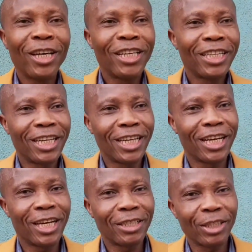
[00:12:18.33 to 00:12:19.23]

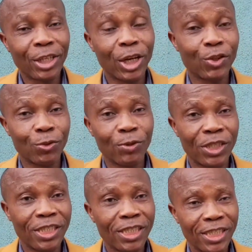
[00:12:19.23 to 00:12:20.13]
the
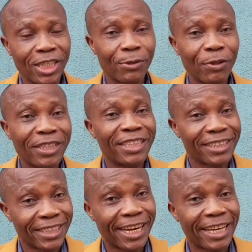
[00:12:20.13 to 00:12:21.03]
resume is being
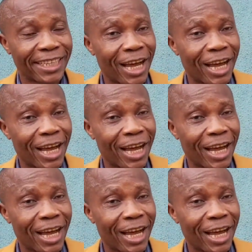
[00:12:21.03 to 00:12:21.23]
written right now.